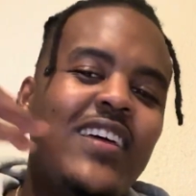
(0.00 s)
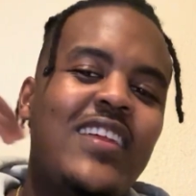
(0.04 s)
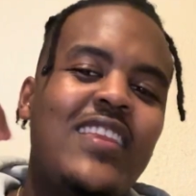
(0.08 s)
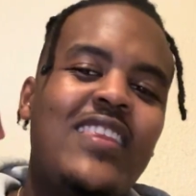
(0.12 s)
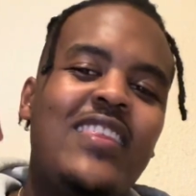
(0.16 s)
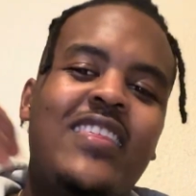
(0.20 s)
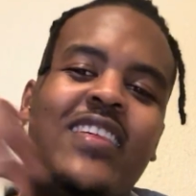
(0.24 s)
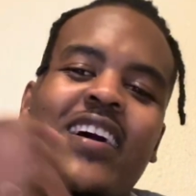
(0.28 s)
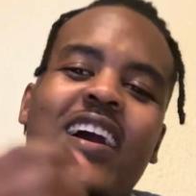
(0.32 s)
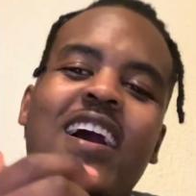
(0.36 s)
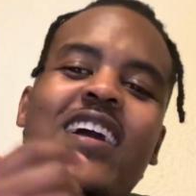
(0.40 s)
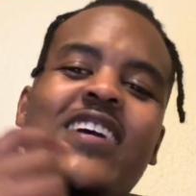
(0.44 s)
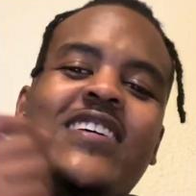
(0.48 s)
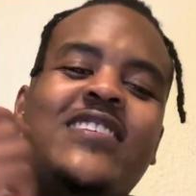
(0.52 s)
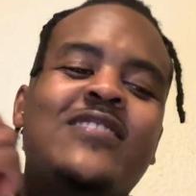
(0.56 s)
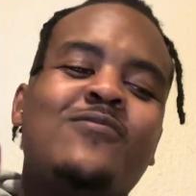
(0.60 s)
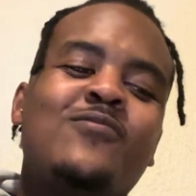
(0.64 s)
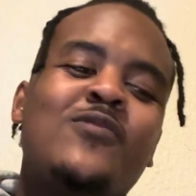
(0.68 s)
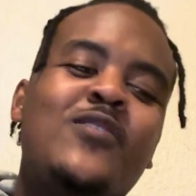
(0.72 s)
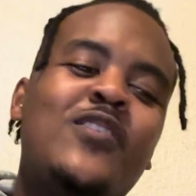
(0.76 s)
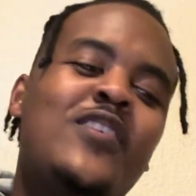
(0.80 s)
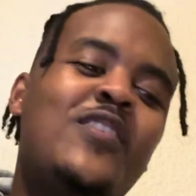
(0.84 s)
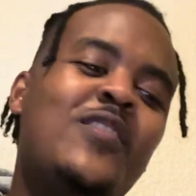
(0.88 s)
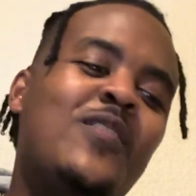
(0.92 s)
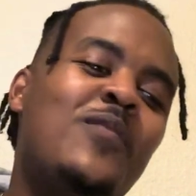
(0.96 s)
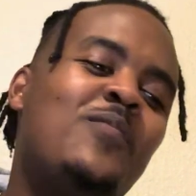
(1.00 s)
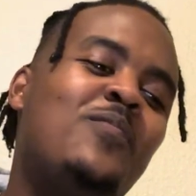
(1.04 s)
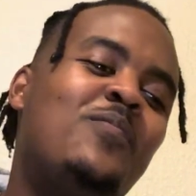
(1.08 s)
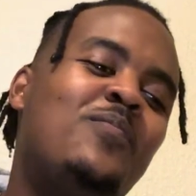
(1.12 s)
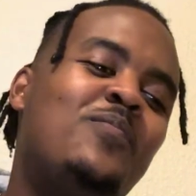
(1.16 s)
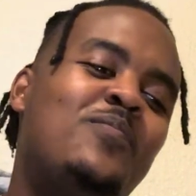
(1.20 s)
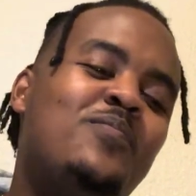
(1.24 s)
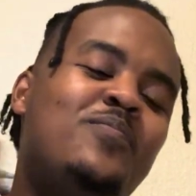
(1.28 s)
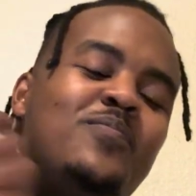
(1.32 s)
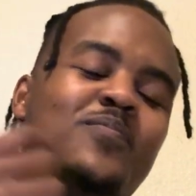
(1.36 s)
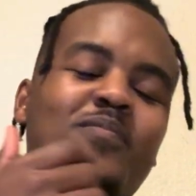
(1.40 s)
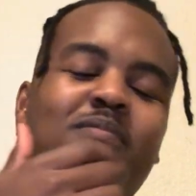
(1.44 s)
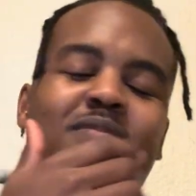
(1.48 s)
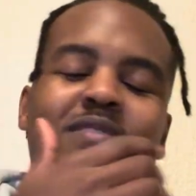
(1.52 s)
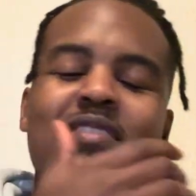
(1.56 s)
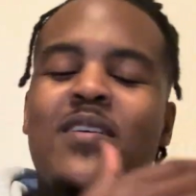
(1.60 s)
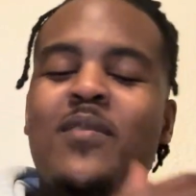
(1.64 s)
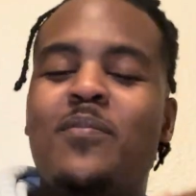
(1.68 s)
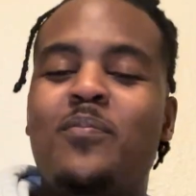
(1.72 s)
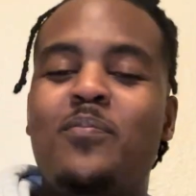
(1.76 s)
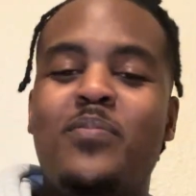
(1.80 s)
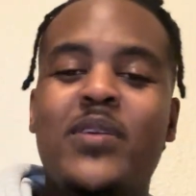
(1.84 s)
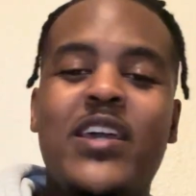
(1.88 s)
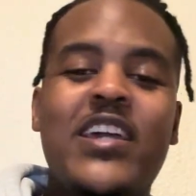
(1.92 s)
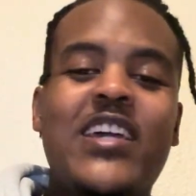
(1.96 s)
That is one of the
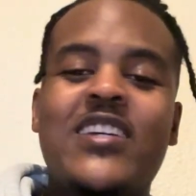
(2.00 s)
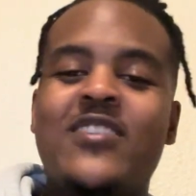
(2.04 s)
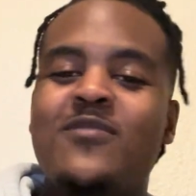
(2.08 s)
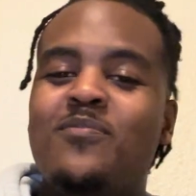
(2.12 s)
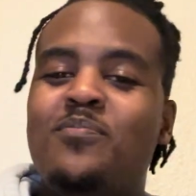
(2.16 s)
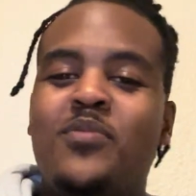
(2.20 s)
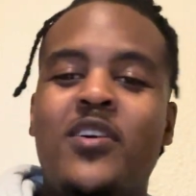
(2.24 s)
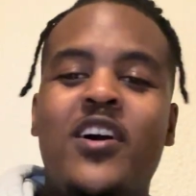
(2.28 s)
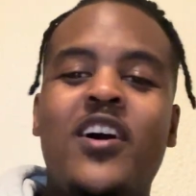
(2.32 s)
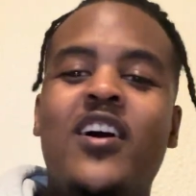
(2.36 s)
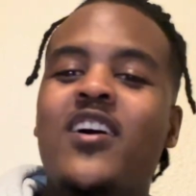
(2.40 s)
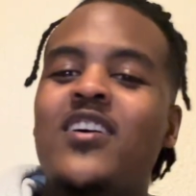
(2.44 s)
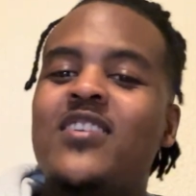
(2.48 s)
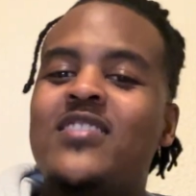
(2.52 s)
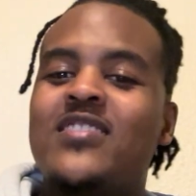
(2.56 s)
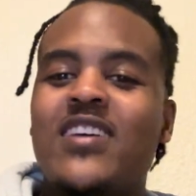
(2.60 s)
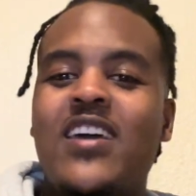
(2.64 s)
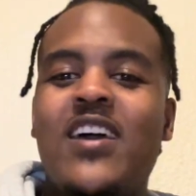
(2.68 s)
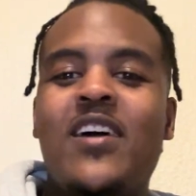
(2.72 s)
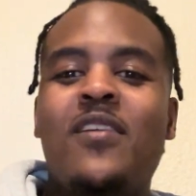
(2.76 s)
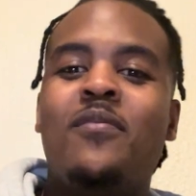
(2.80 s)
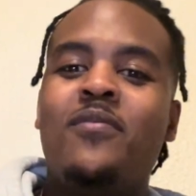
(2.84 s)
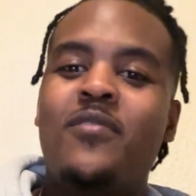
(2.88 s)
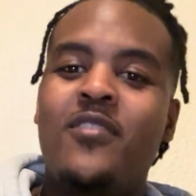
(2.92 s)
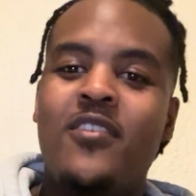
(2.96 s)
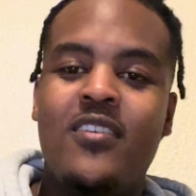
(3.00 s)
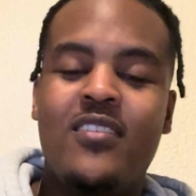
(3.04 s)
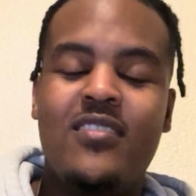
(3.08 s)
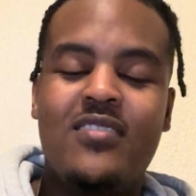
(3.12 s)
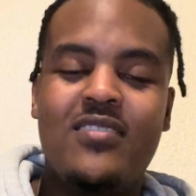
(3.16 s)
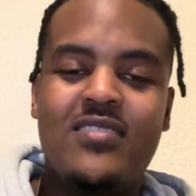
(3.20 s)
biggest bars ever.